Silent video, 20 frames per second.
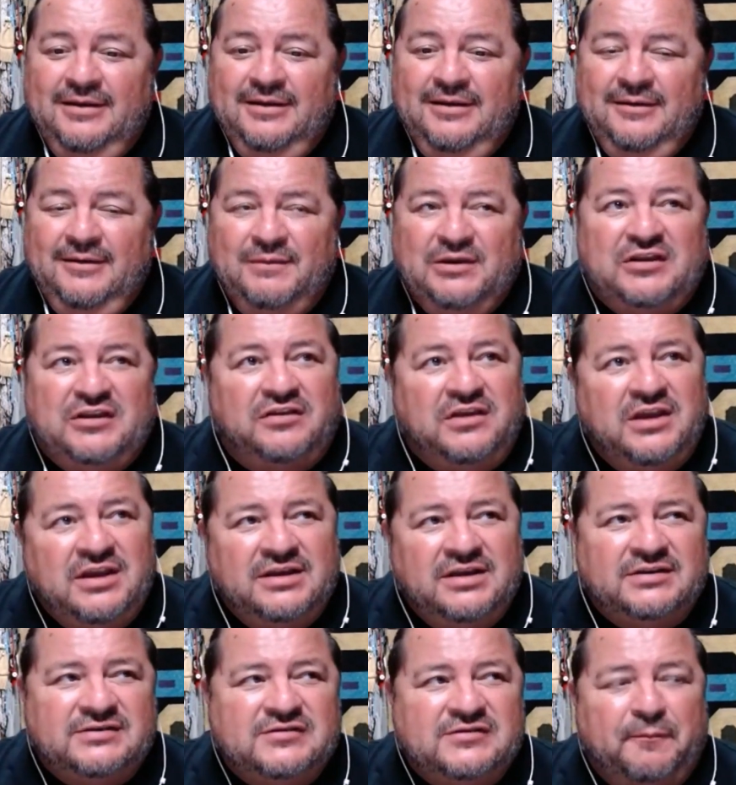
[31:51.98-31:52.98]
But the thing
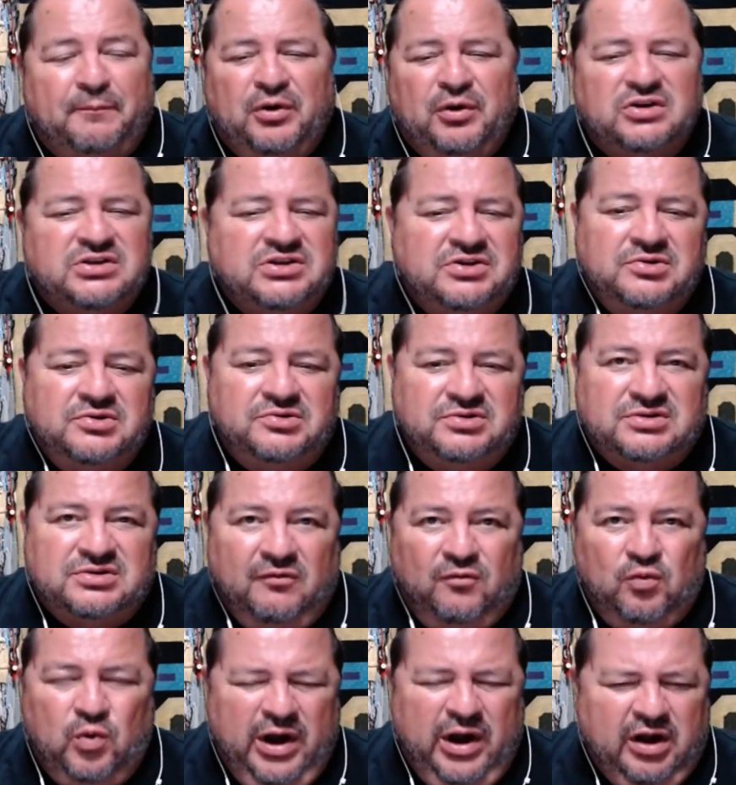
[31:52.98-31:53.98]
is, the person who's
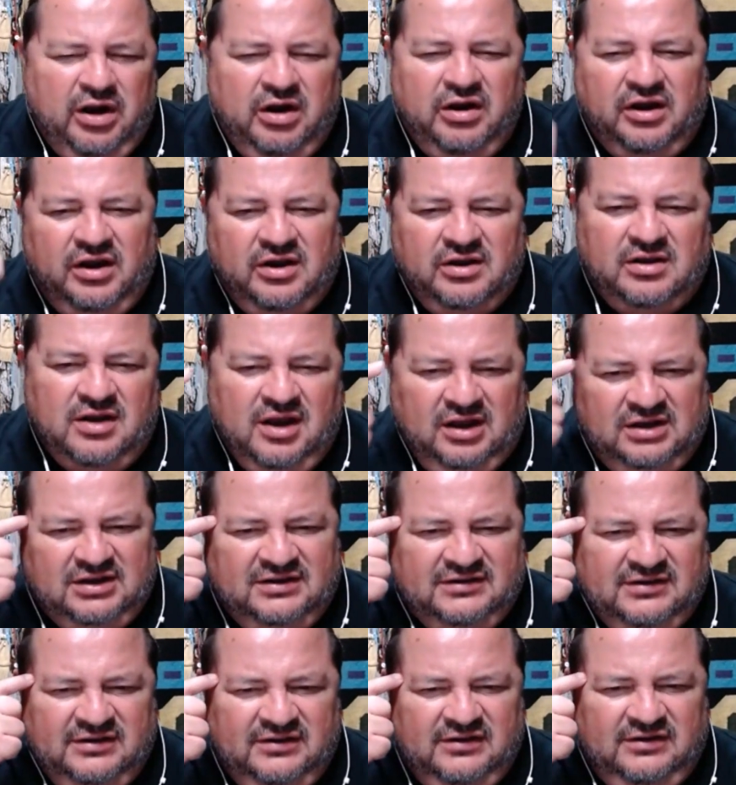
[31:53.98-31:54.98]
aware and
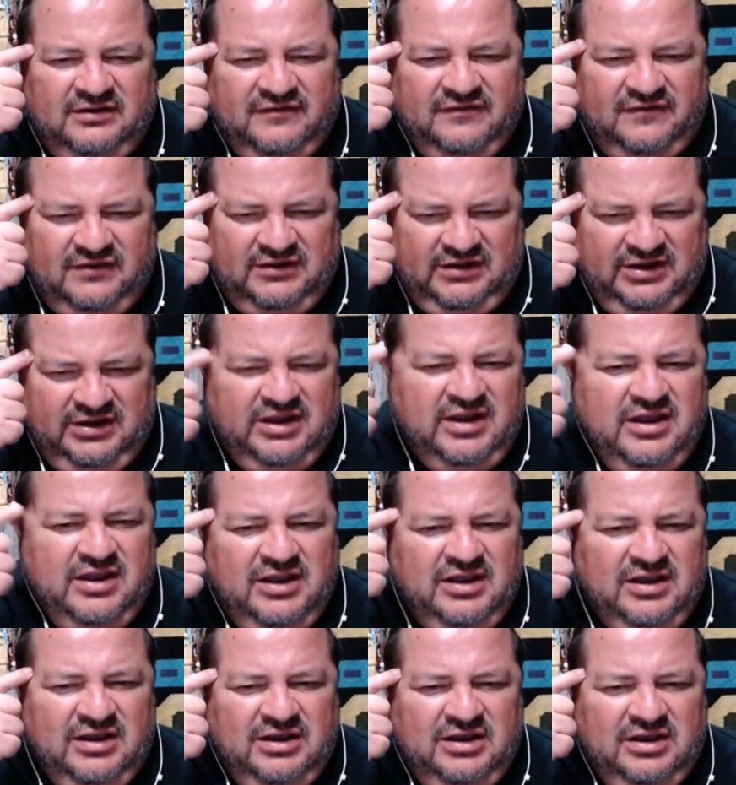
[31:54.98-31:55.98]
cognitively
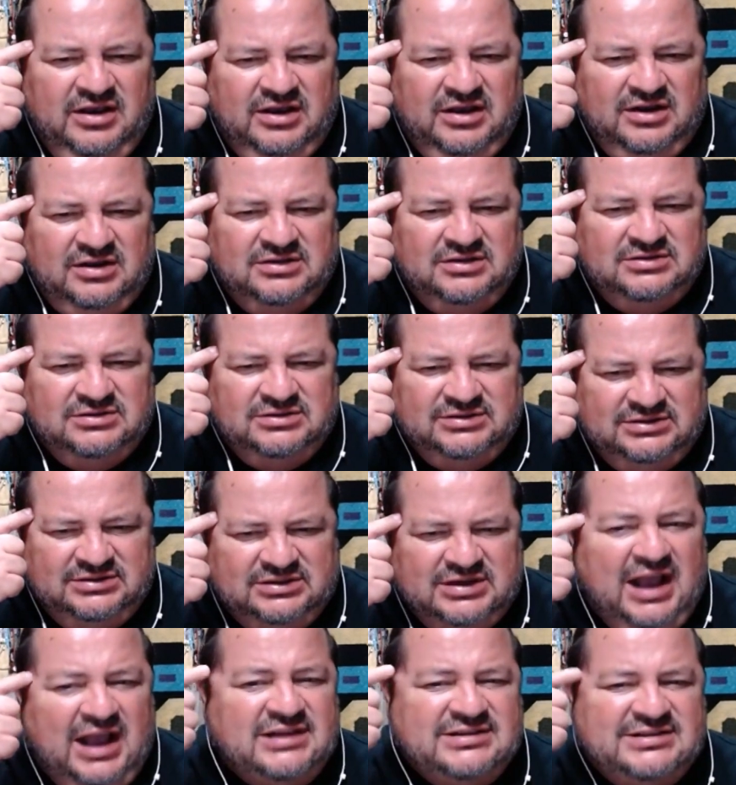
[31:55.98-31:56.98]

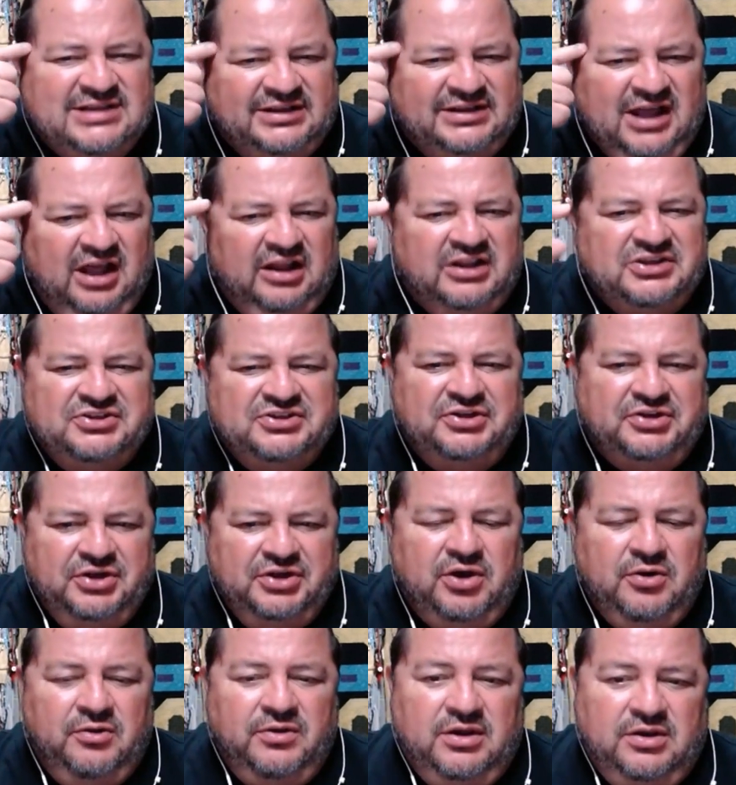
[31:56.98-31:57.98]
has the knowledge to
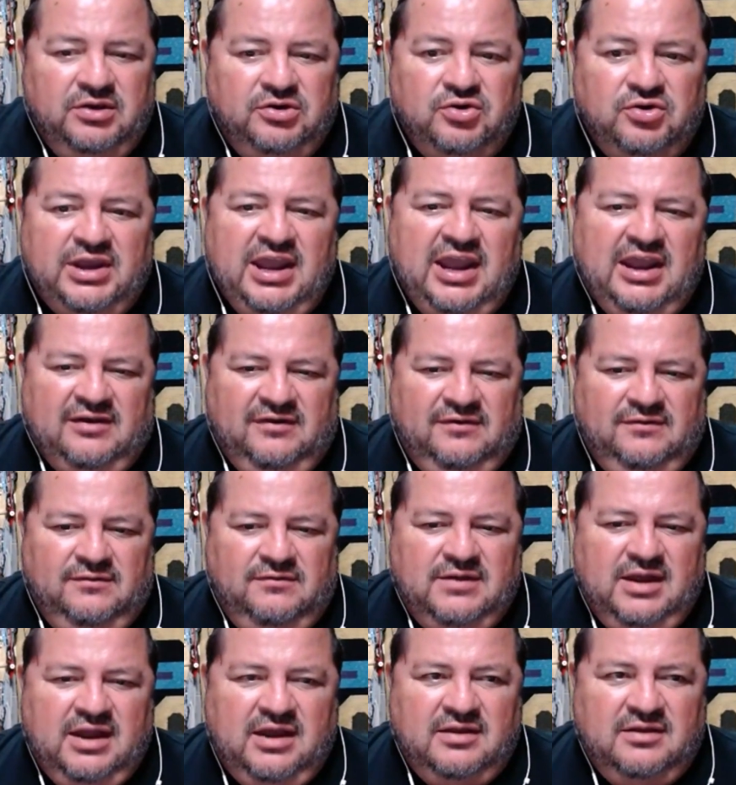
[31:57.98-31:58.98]
know that you can't do
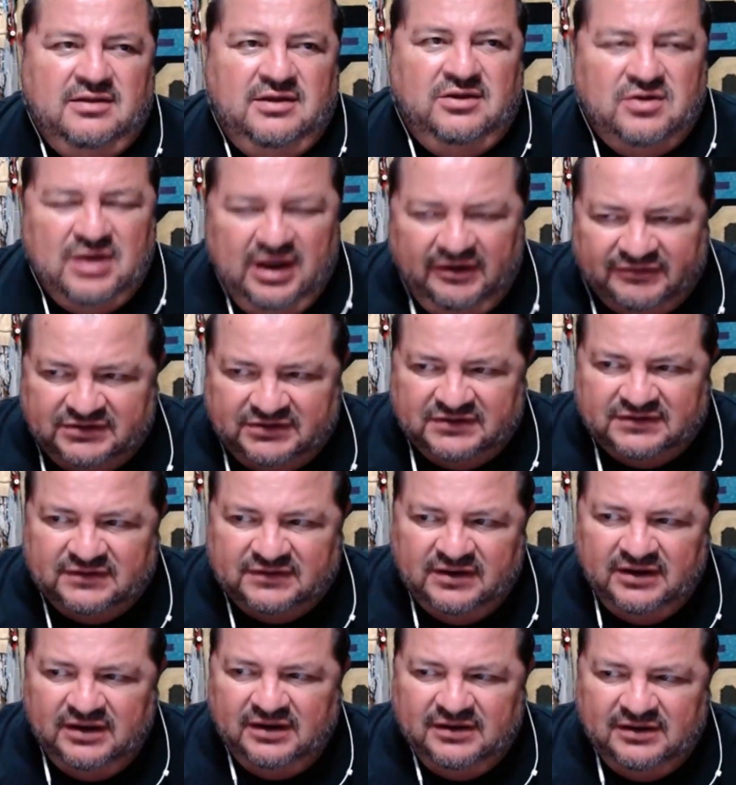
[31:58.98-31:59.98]
that, that you have to just
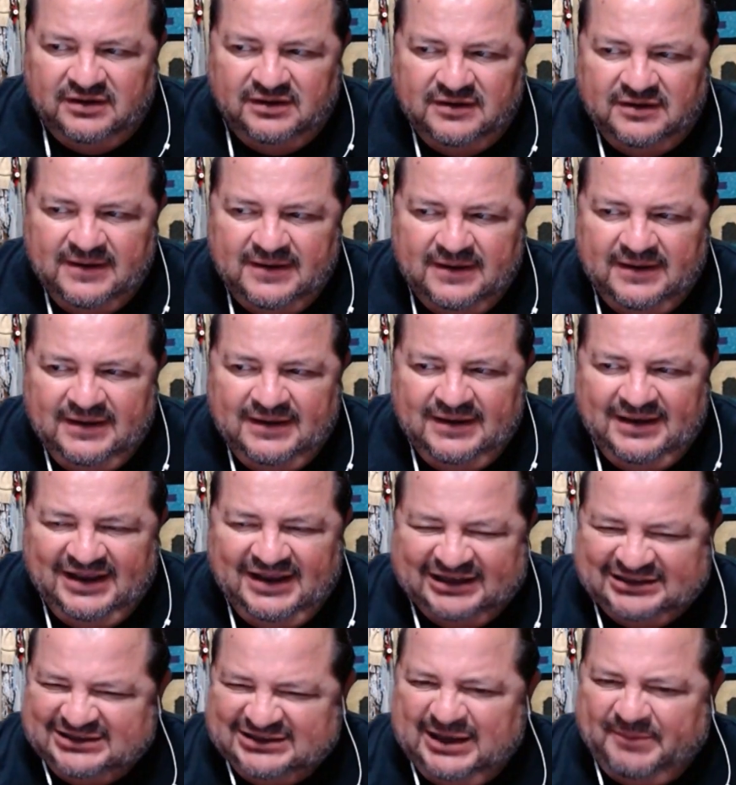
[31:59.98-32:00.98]

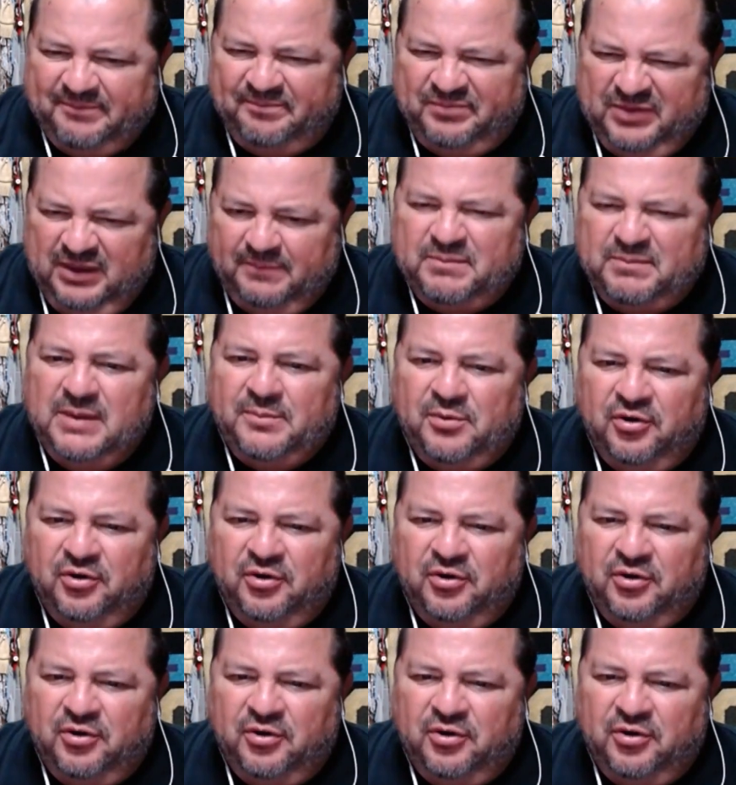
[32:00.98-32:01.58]
accept that people are